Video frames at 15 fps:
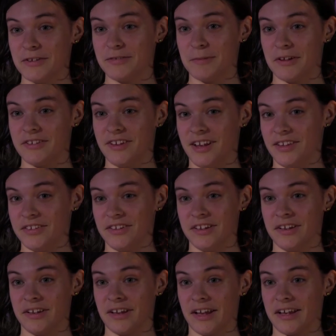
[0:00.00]
much about
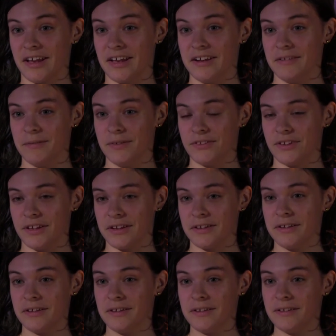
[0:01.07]
dancing. I kind of was
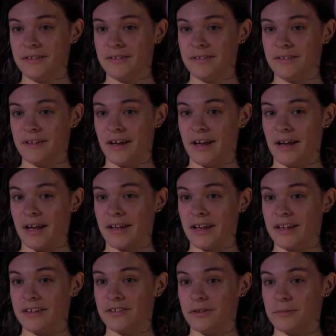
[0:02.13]
like, I
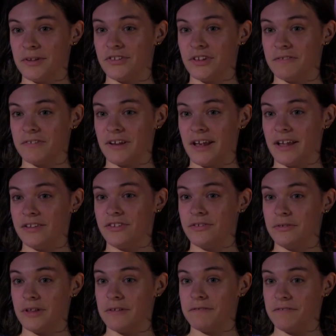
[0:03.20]
kind of told myself that I had
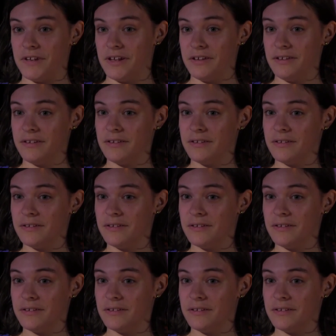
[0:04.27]
2 left feet.